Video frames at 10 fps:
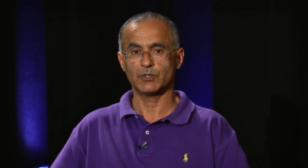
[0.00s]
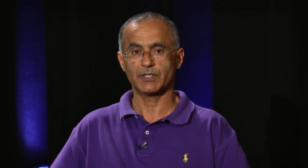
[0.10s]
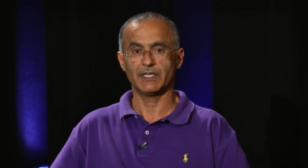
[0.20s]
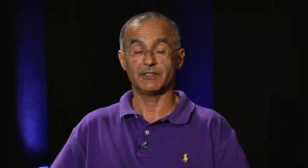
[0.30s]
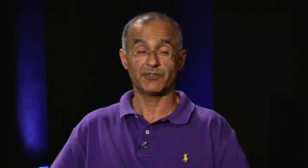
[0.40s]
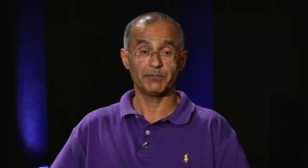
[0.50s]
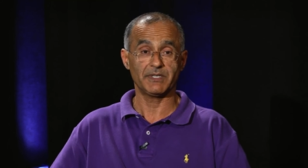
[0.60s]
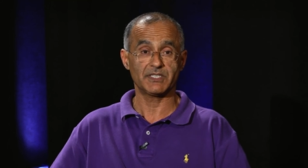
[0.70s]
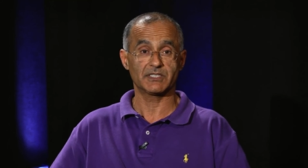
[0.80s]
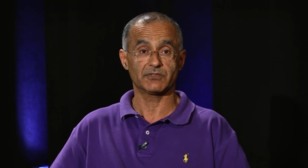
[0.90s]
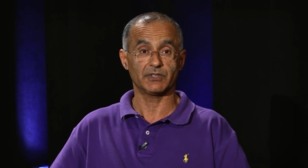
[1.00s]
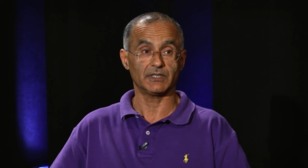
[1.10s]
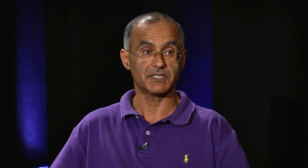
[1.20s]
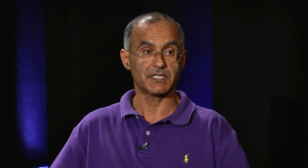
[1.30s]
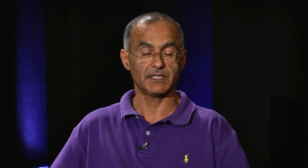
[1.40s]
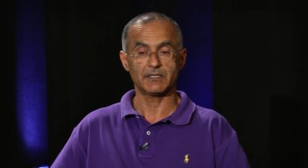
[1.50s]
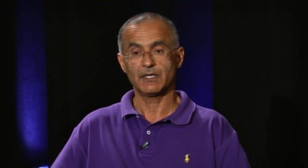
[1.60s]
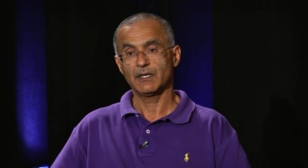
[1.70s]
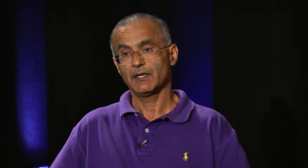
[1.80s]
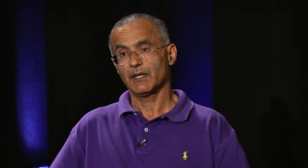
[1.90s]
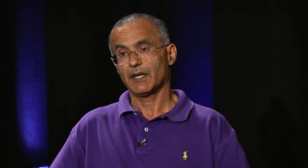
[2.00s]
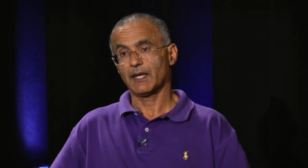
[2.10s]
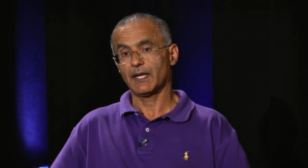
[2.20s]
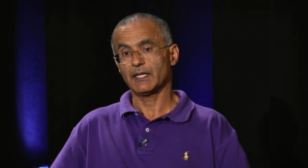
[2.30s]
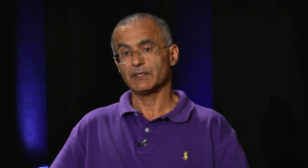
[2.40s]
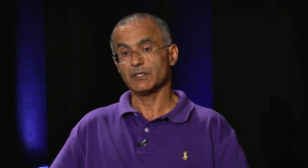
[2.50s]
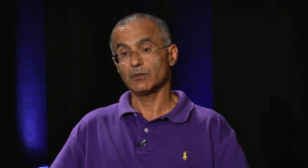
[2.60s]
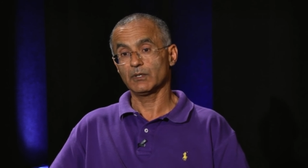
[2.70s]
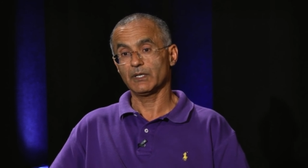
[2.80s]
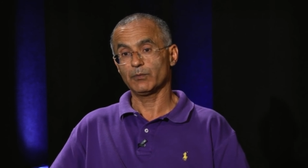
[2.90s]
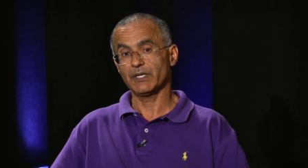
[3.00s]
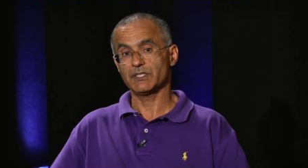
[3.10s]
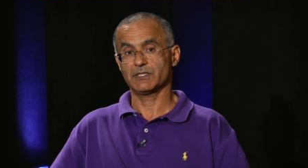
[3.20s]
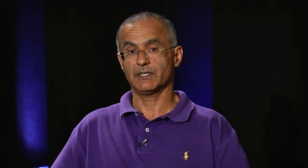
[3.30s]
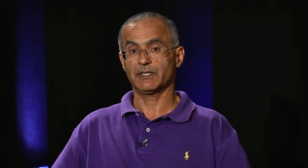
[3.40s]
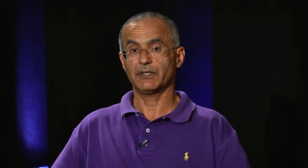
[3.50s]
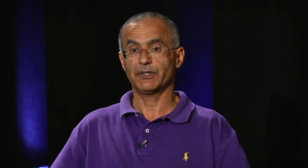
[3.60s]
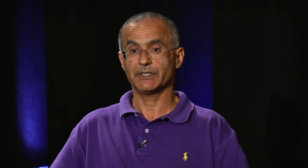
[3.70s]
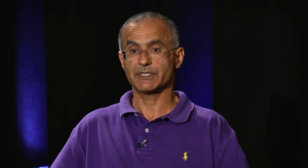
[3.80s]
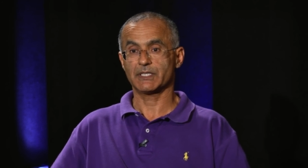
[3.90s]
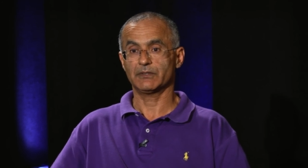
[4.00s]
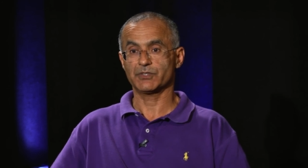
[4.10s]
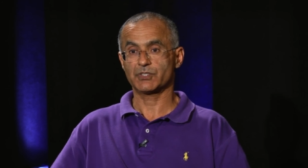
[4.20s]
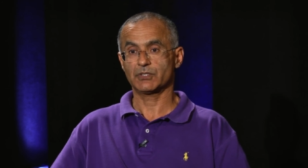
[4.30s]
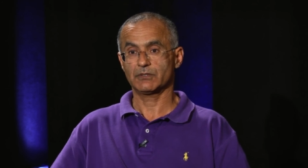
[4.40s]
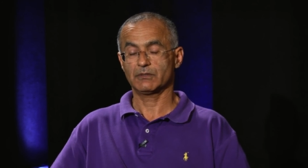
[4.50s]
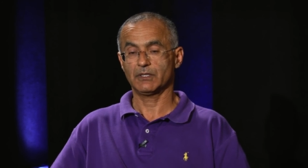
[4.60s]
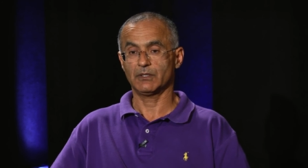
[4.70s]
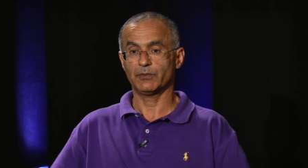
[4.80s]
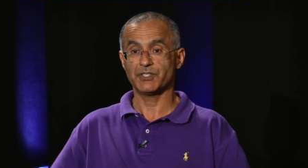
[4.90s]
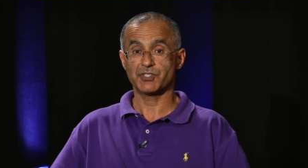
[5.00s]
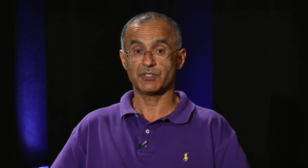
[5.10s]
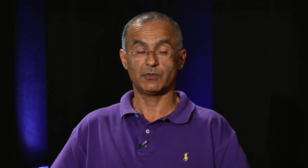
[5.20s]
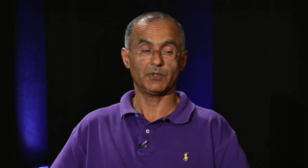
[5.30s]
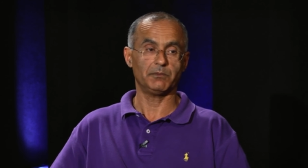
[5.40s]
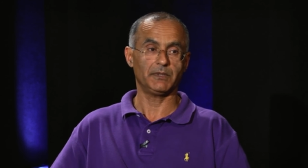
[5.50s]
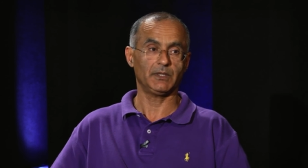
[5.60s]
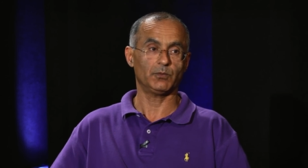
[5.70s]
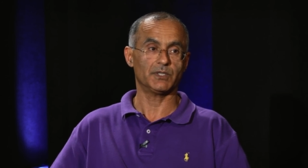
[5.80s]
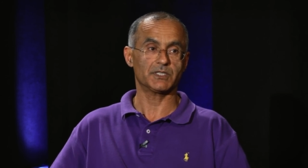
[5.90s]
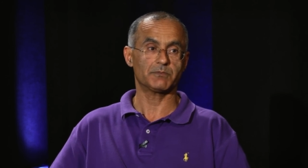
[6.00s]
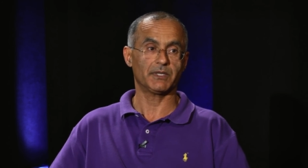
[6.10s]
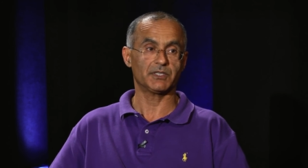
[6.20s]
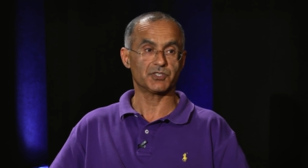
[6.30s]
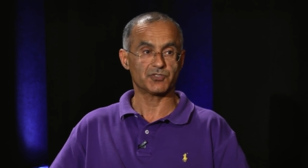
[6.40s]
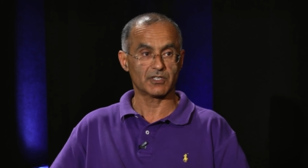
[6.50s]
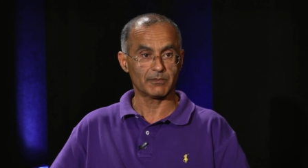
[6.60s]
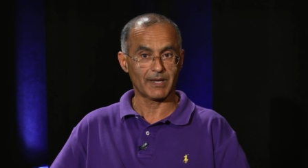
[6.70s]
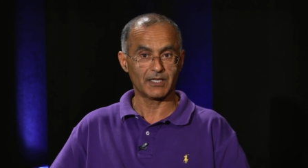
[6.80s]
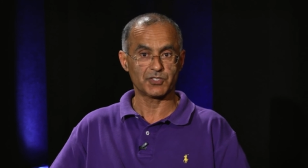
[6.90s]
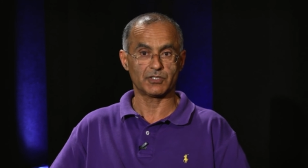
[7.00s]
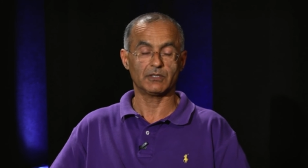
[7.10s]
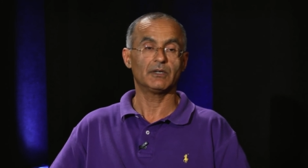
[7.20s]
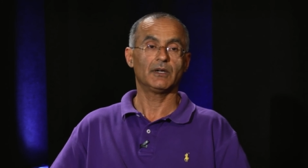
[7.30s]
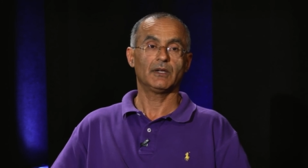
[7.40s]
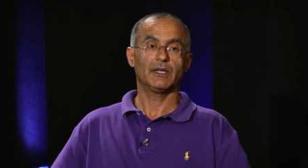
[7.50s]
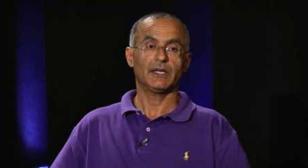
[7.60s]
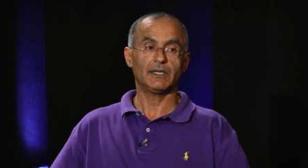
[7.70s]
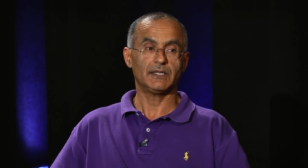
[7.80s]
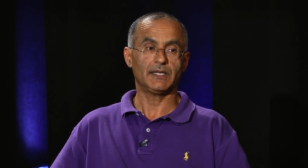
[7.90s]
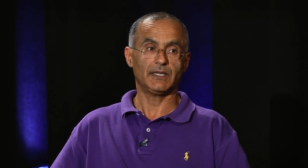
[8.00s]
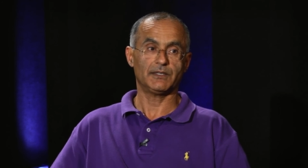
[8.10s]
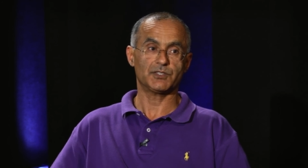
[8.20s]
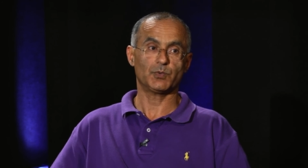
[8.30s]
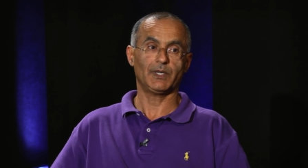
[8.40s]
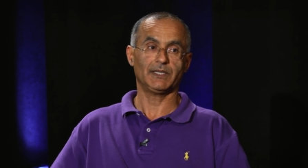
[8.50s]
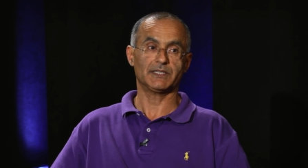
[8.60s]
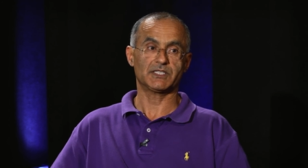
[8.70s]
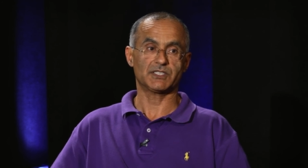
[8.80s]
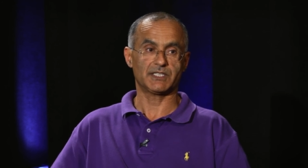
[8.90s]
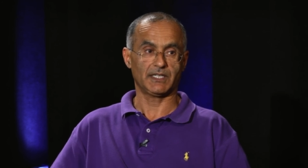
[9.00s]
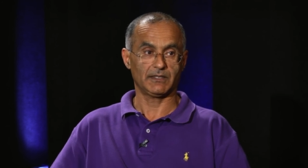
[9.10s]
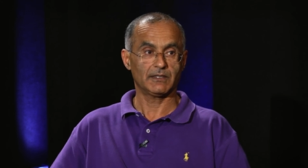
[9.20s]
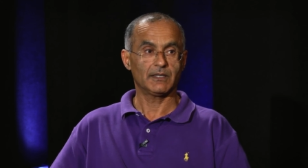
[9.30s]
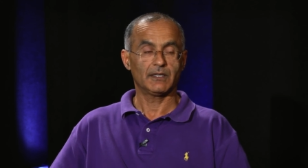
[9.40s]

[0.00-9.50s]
we're looking at different pieces of real estate. And the only reason that Kirigin Cellars, you know, registered with me was because the general manager indicated his willingness to stay.